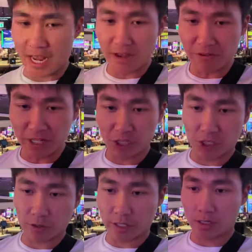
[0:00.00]
have an
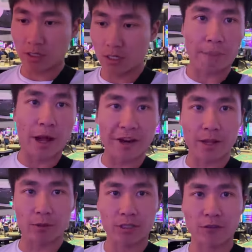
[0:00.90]
issue here,
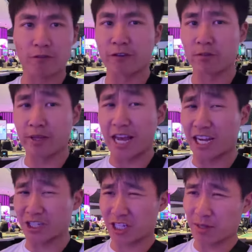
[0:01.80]
unable to film
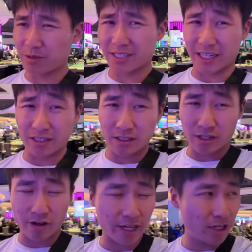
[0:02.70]
cash games technically
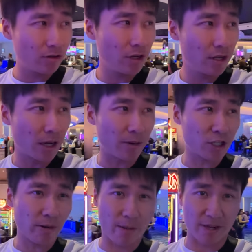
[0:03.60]
right now. I'm gonna
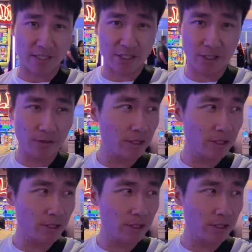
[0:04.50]
try my best to.